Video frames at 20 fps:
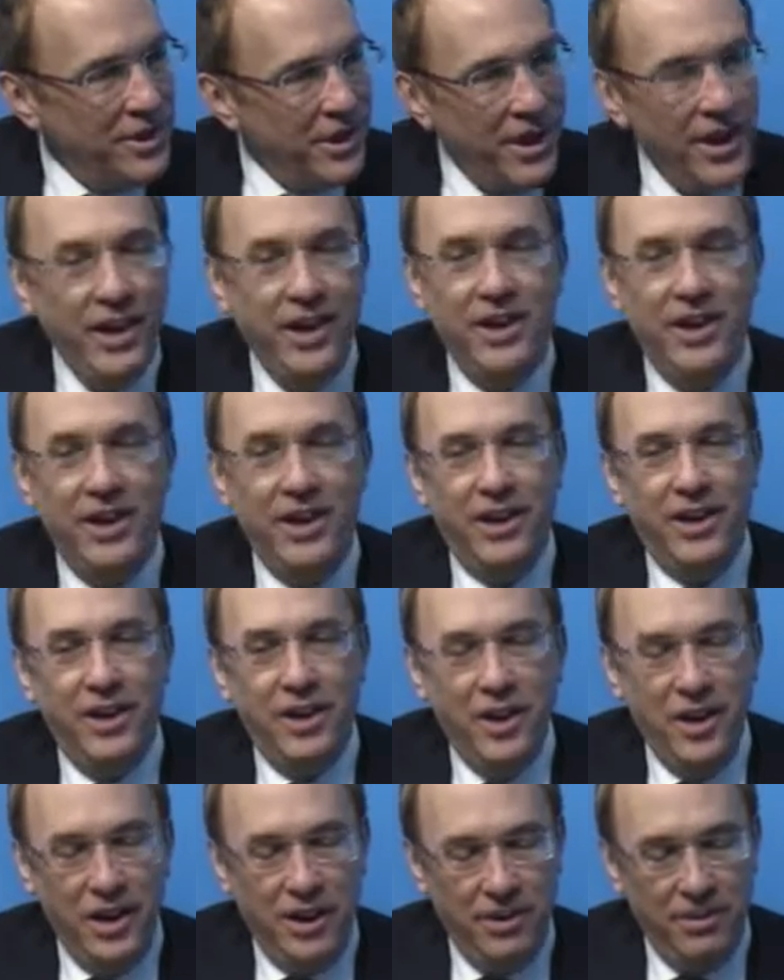
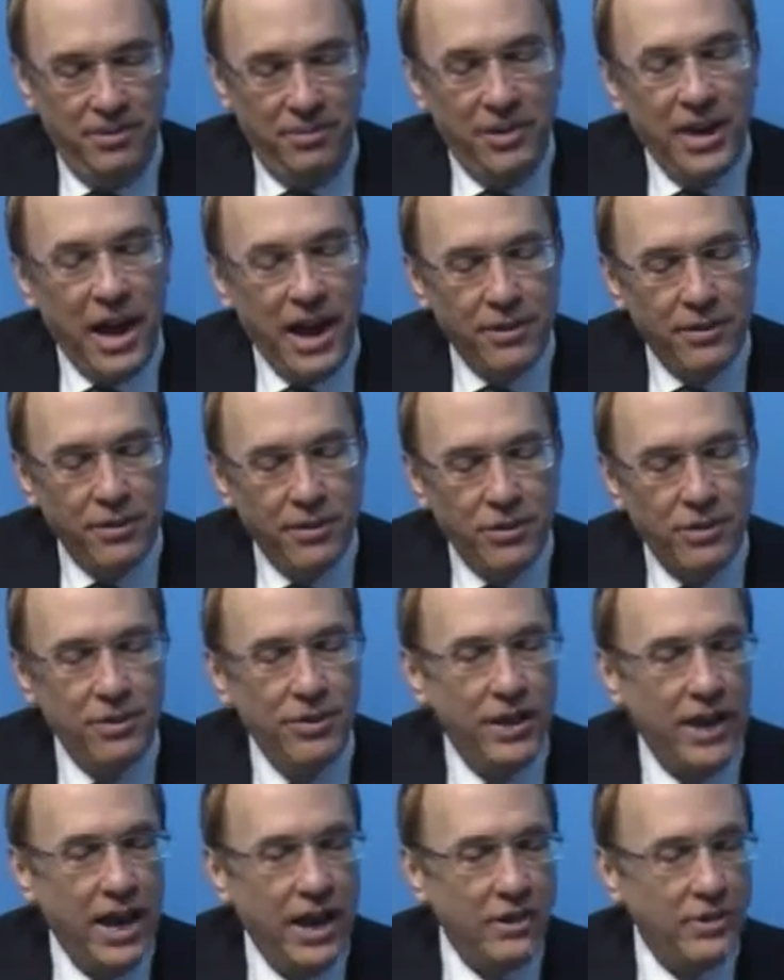a catheter
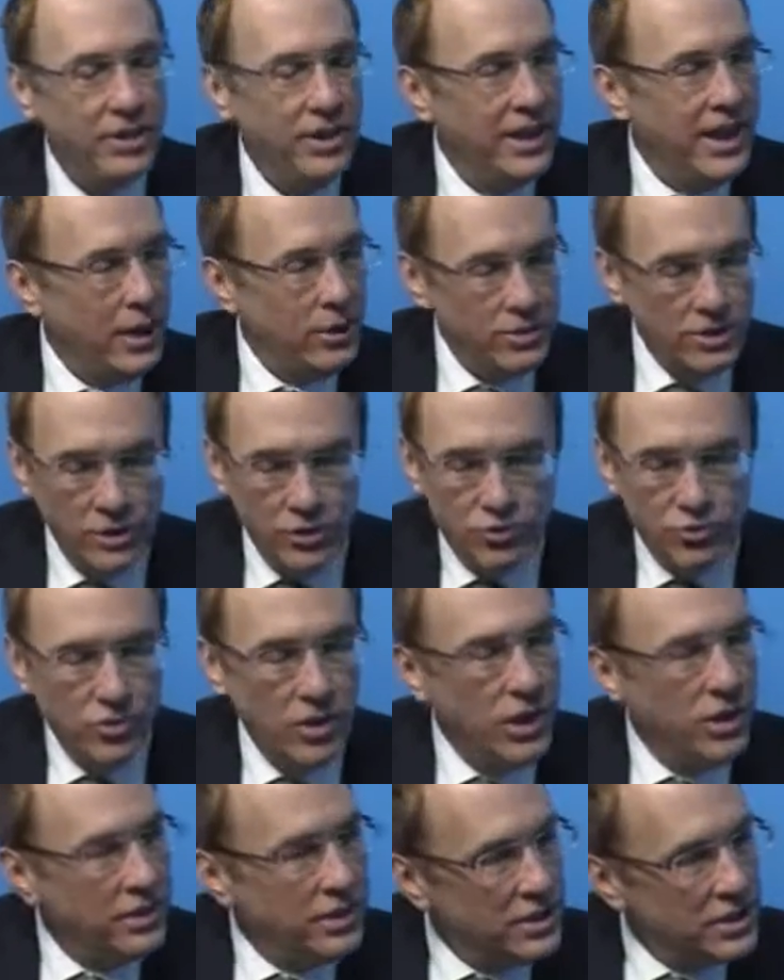that actually allows the
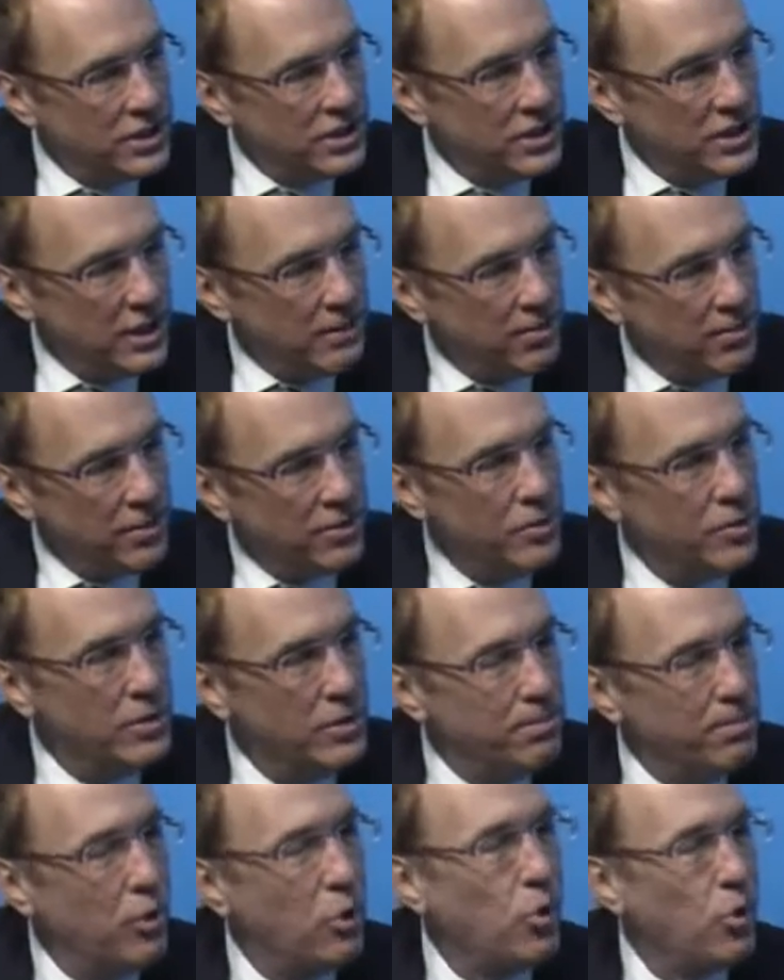drug to seep through the
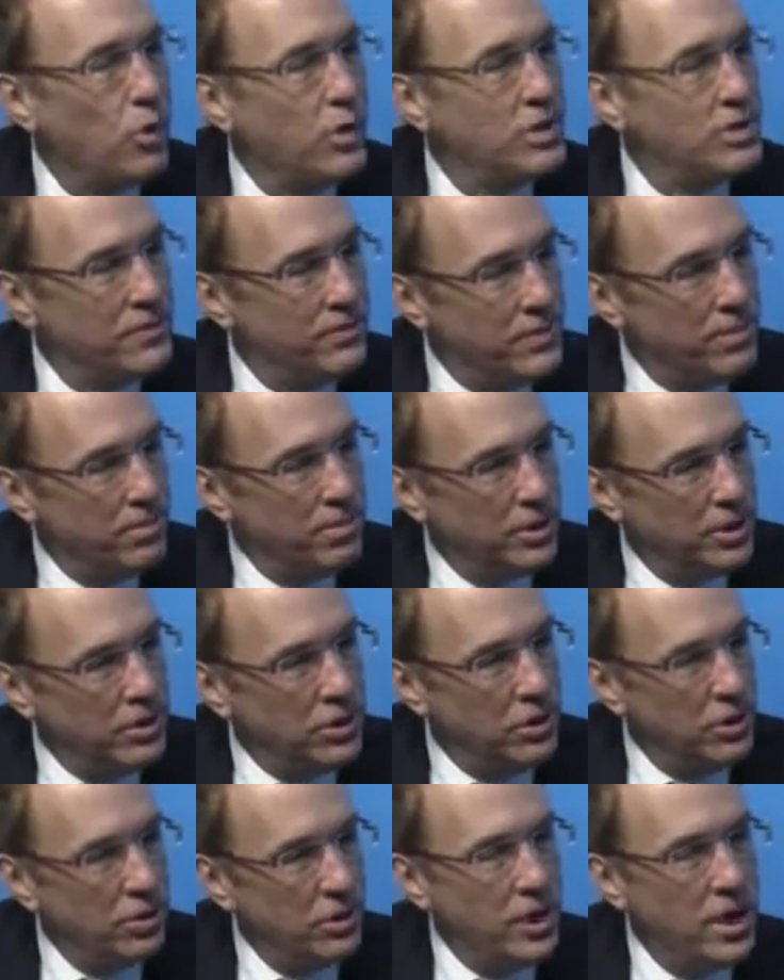pores of the
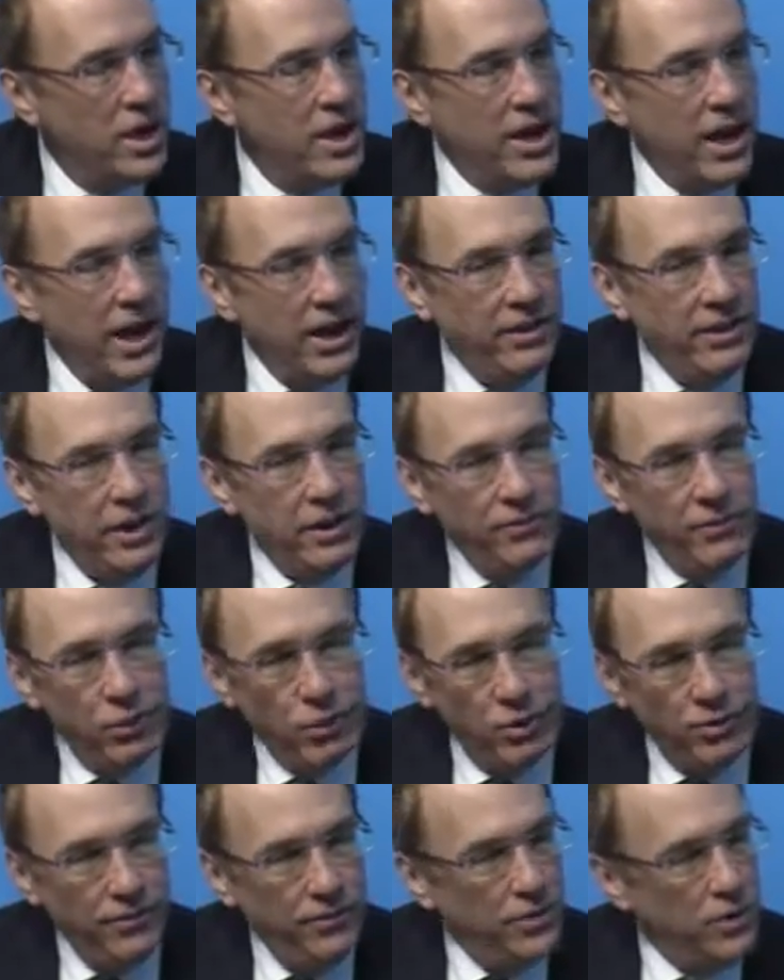balloon and
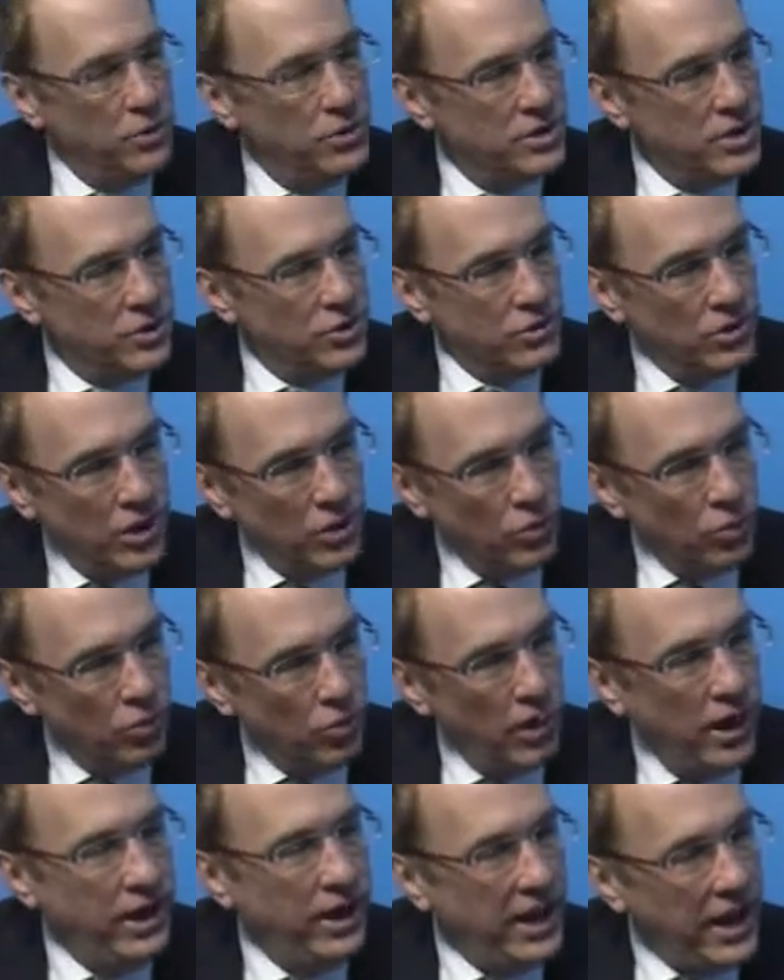therefore infuse the drug
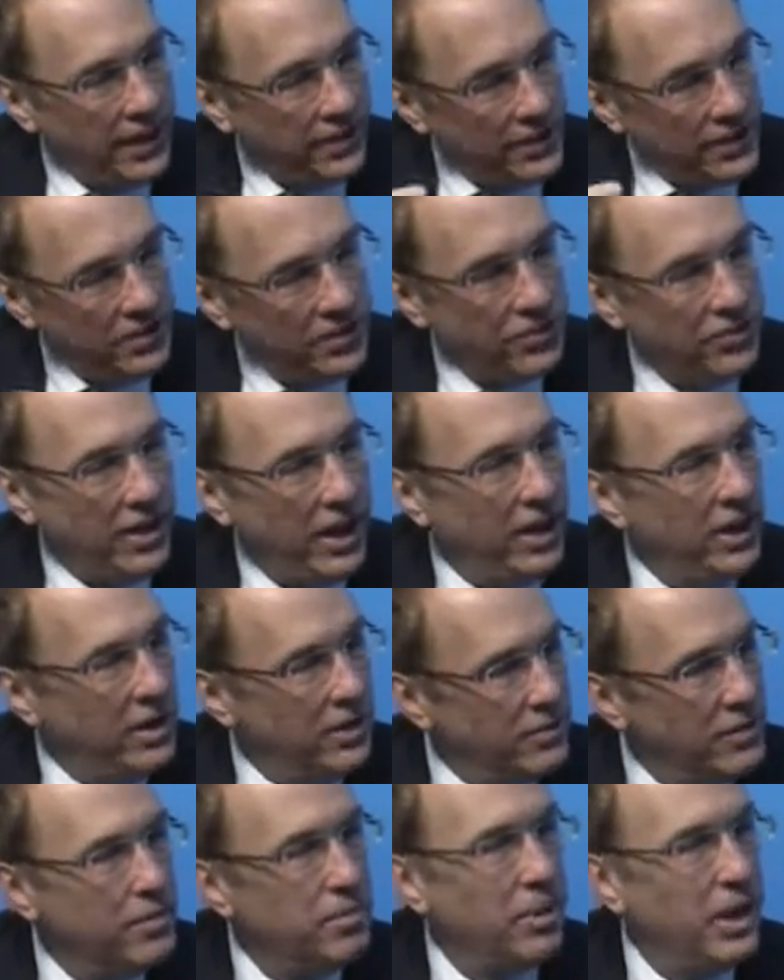right at the site
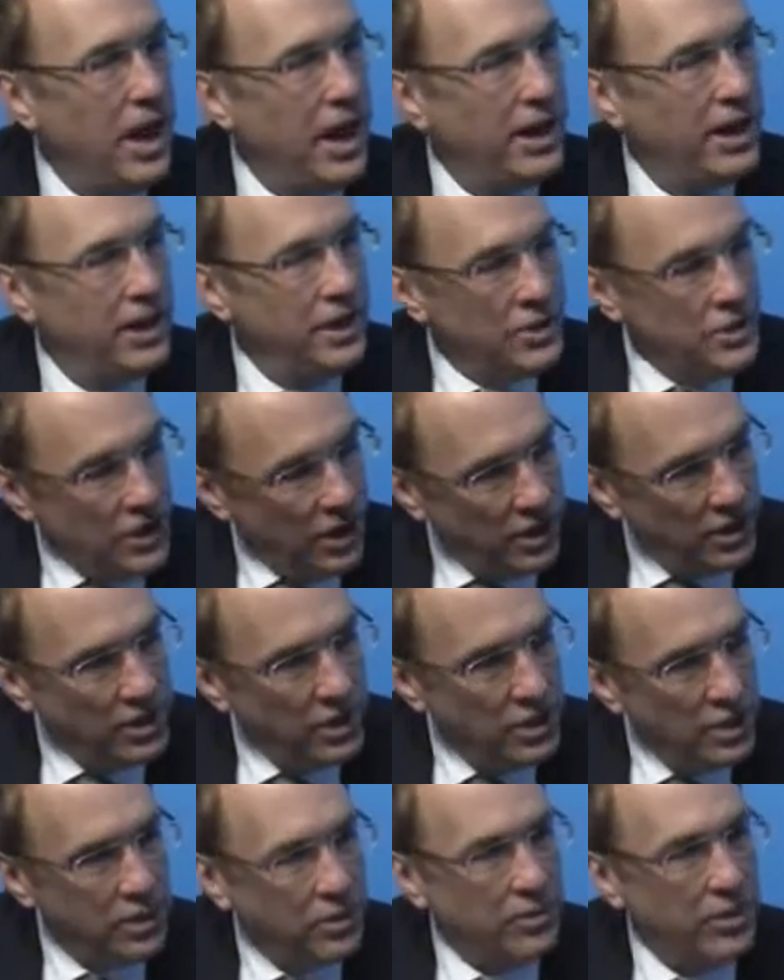of the blockage into
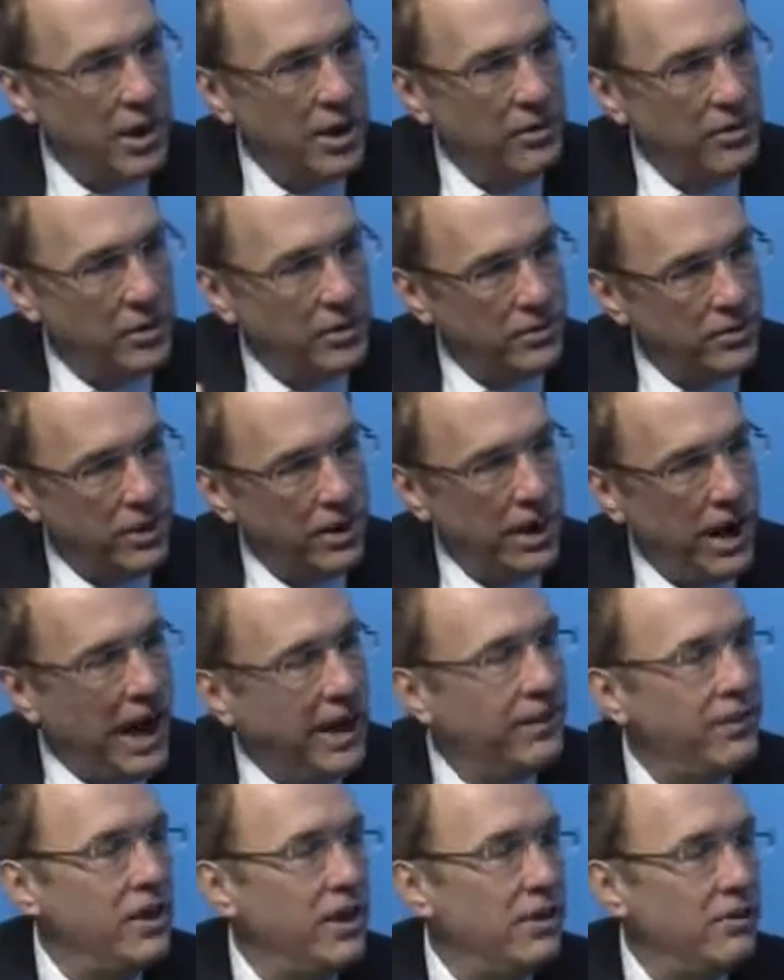the thrombus and
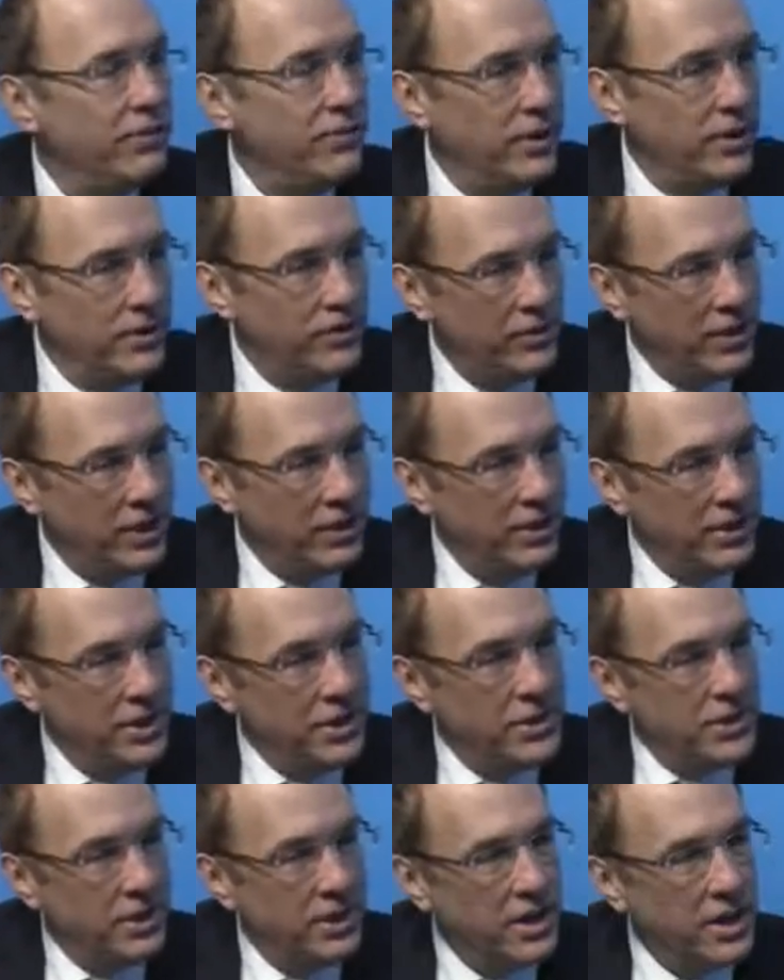at the infarct site
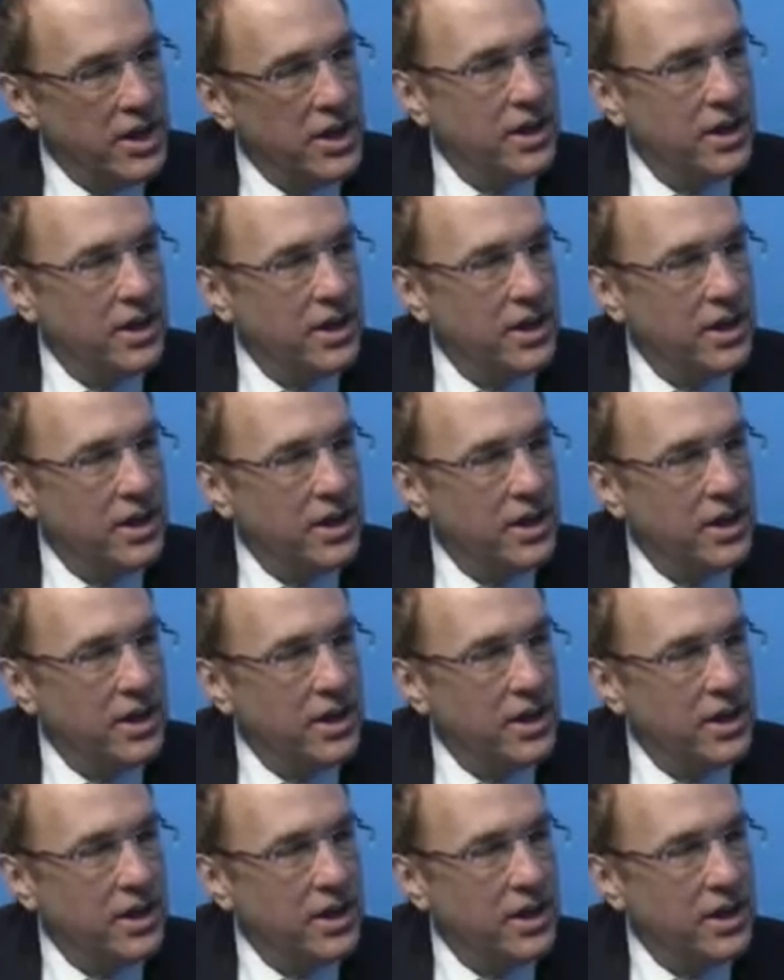lesion.